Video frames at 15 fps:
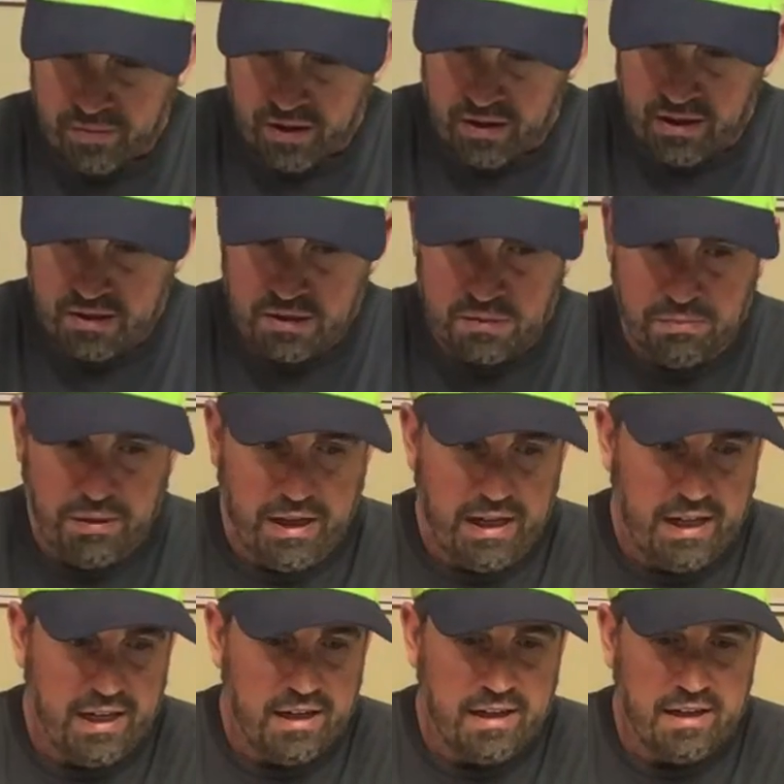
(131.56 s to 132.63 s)
The
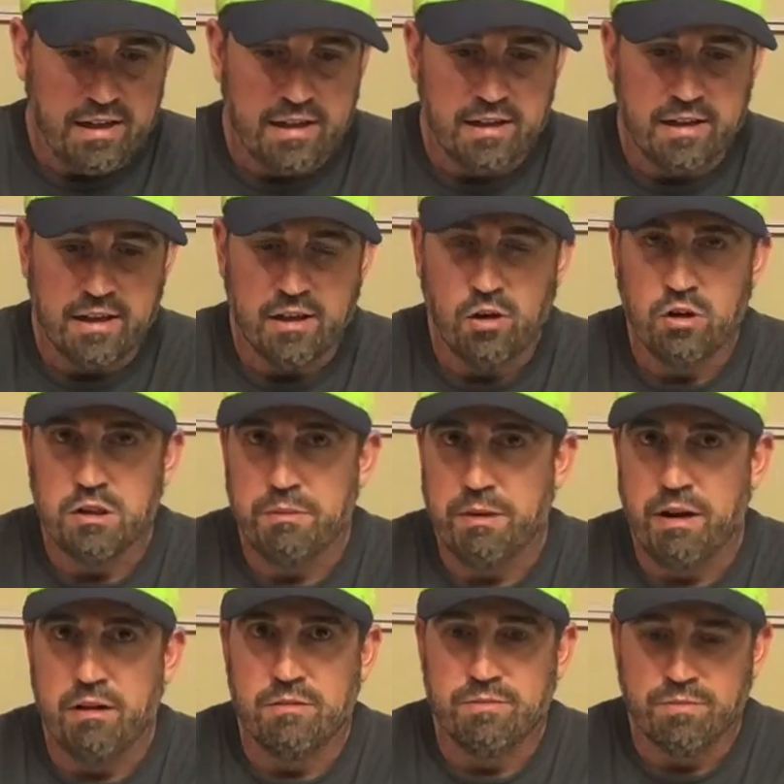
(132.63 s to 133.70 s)
speed, it goes
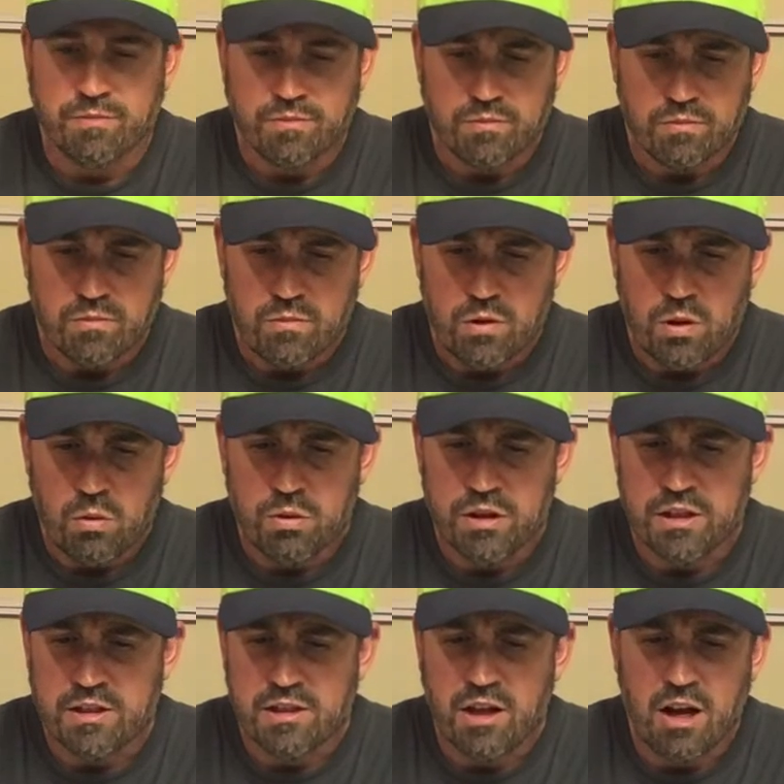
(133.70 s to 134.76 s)
about, with the
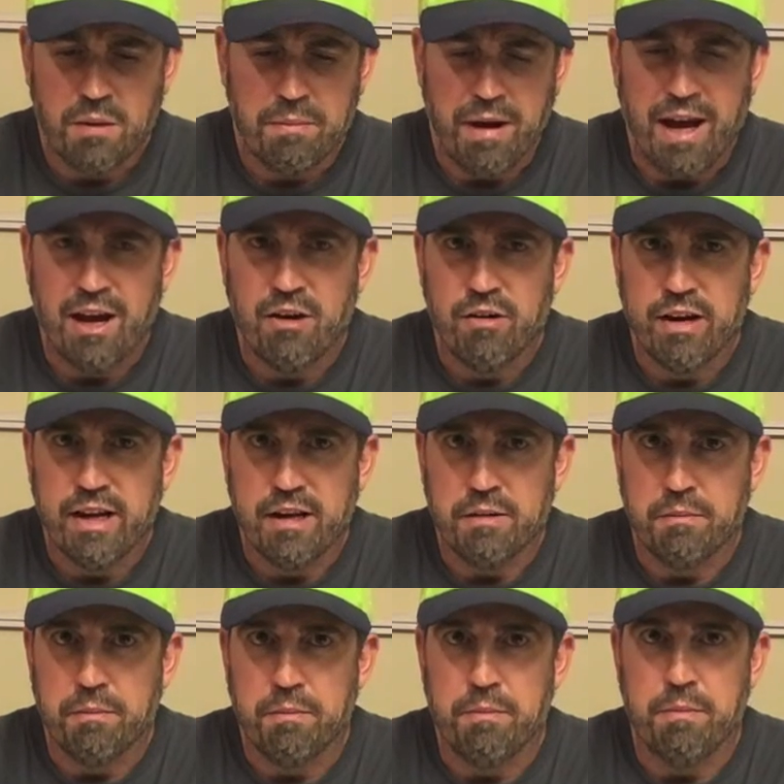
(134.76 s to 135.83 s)
stock battery, it
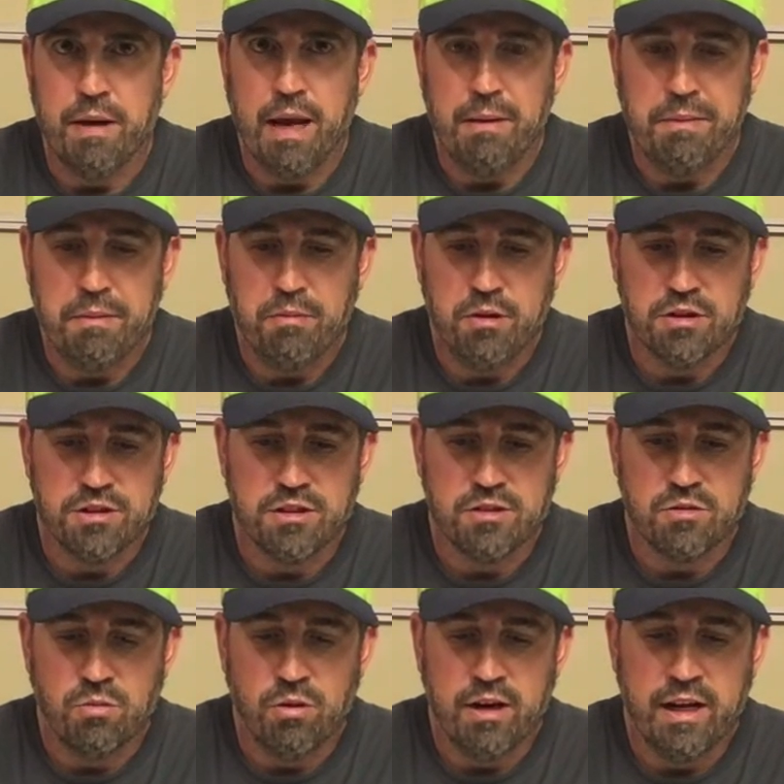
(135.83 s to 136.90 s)
maybe pushes
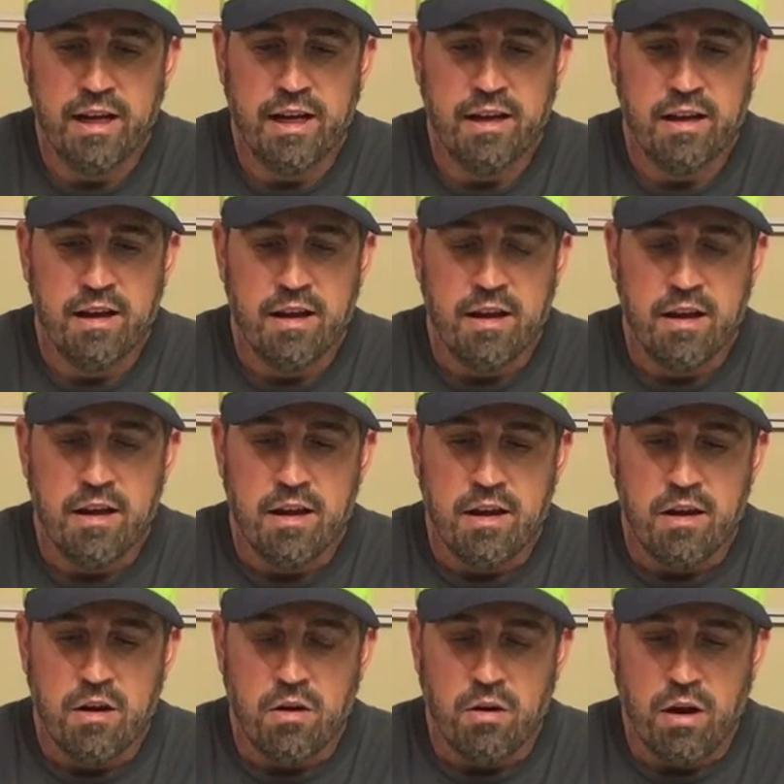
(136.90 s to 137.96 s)
20.
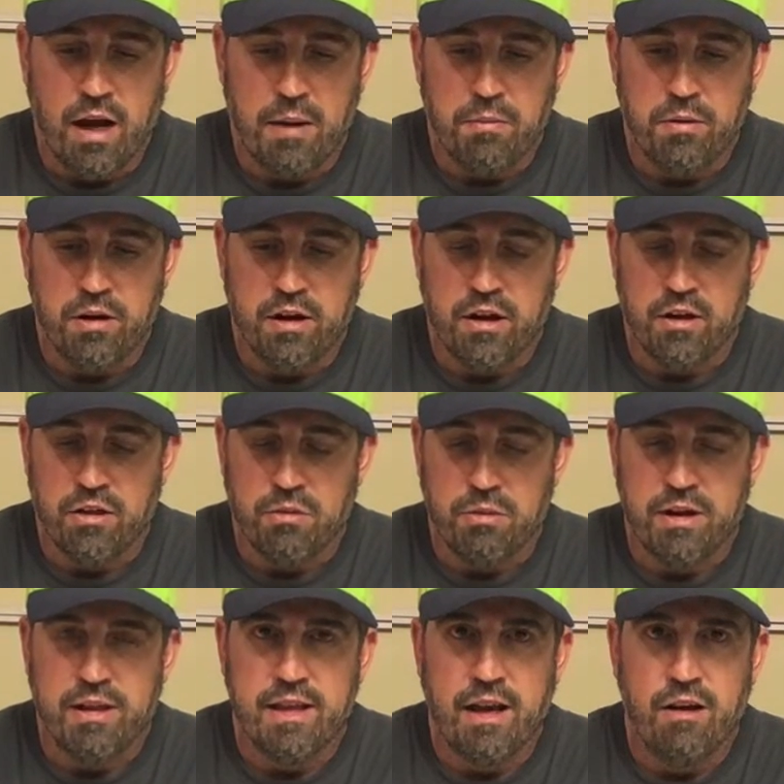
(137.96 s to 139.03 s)
I put a
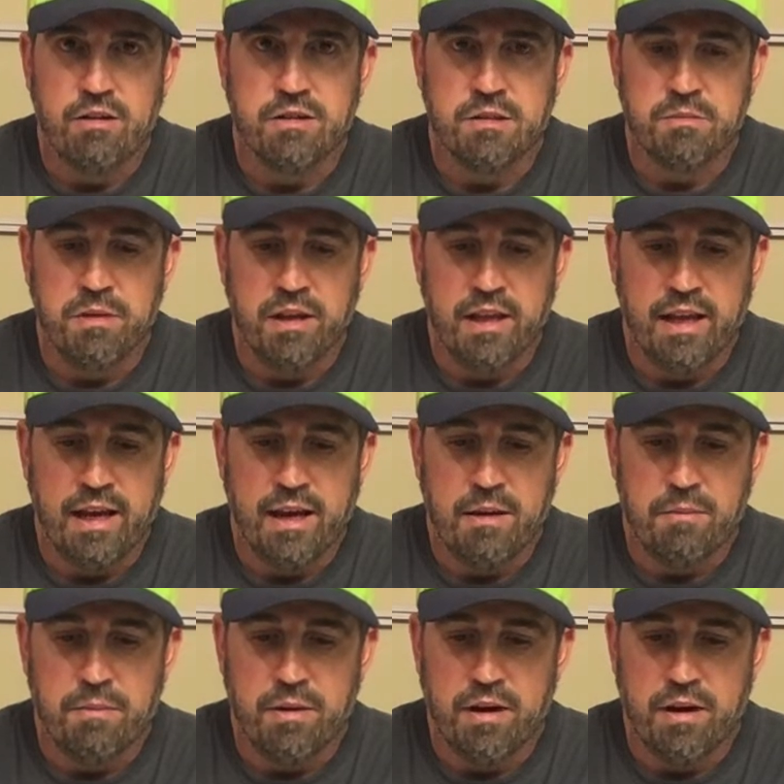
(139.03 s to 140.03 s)
3,000 milliamp